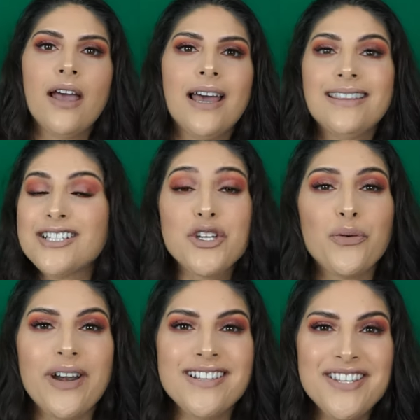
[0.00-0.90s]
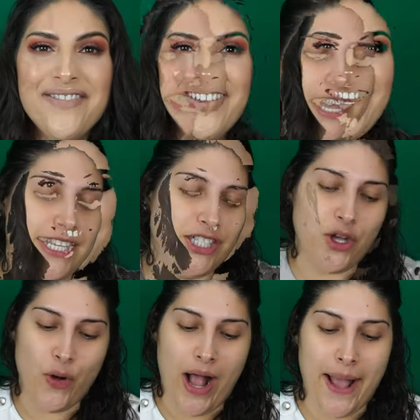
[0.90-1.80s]
And let's go right into the video.
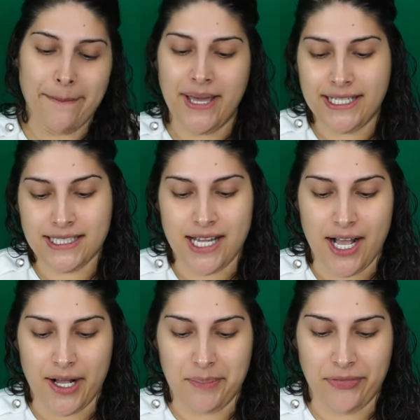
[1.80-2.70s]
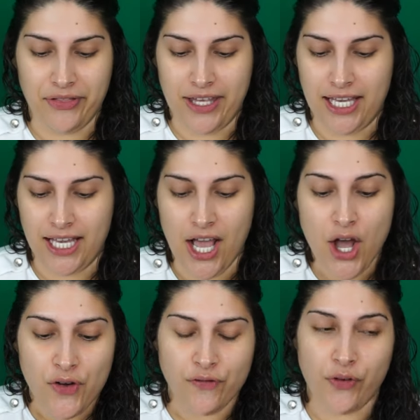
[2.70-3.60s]
So I picked up the
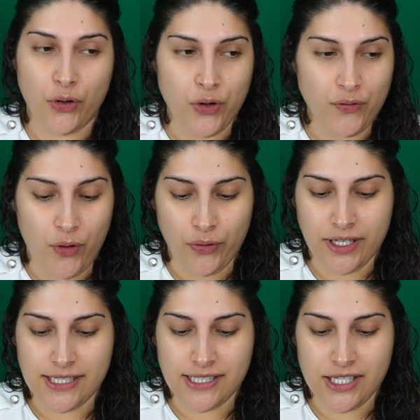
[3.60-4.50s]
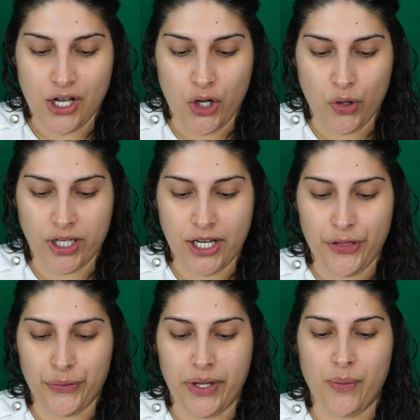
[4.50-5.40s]
Photo Focus Coconut
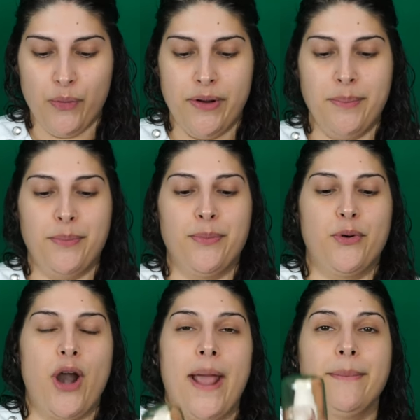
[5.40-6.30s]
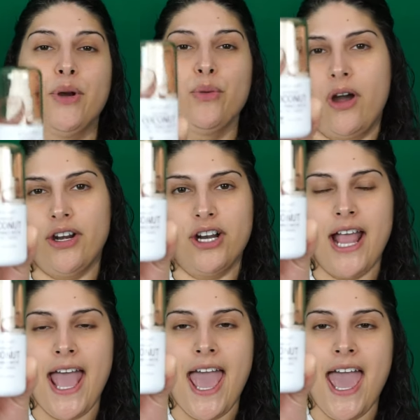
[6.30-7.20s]
3-in-1 Primer Water.
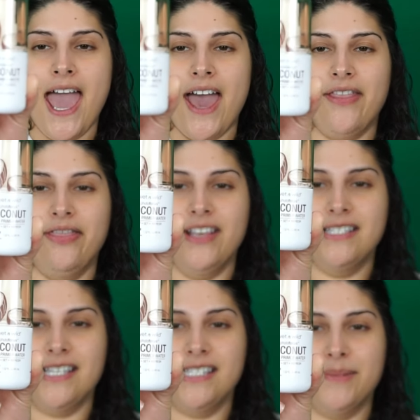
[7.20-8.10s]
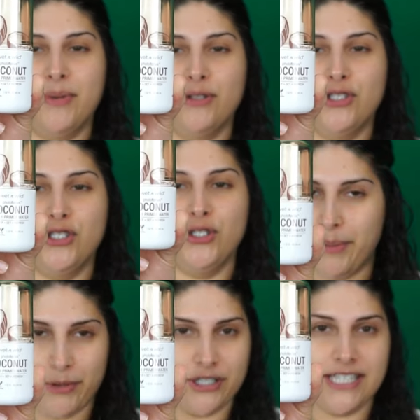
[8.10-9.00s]
And this is supposed to
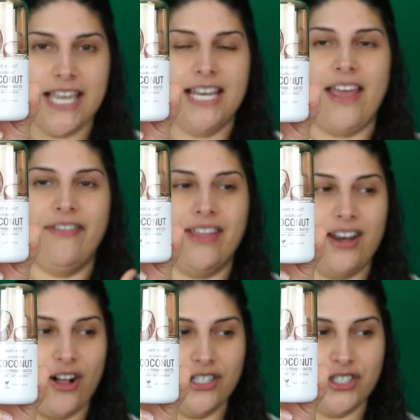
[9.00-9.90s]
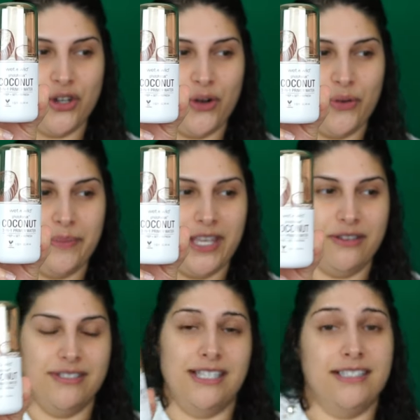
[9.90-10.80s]
prep your skin and then also be
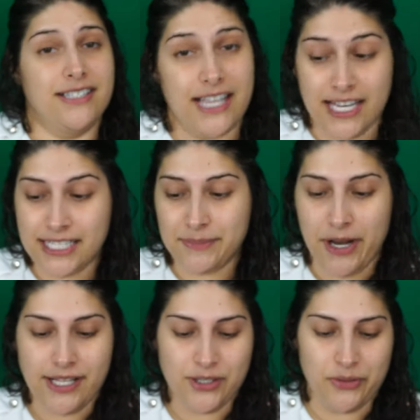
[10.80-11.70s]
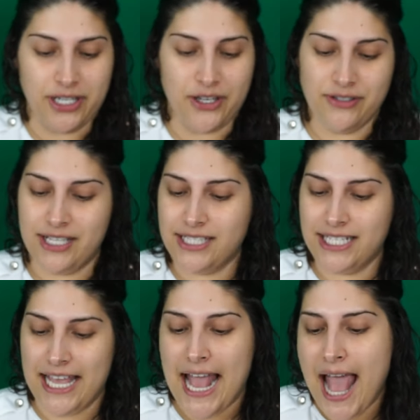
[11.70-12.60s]
used as a setting spray. So we're gonna use that
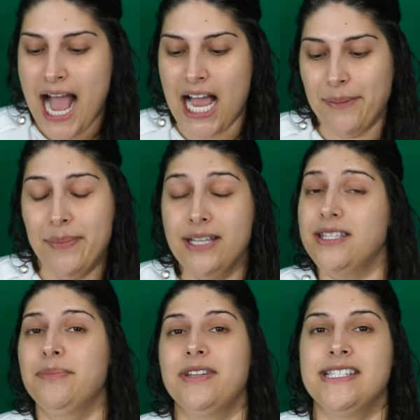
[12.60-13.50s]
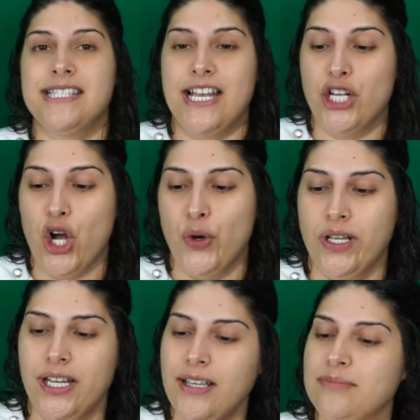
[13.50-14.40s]
today. I picked up the scent
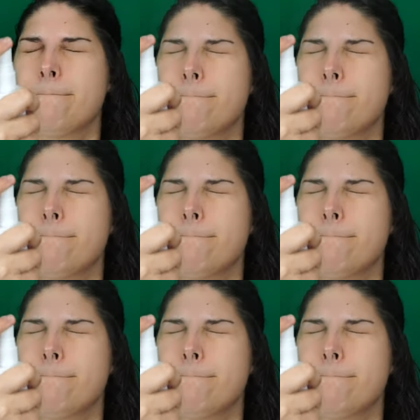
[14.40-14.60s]
Coconut.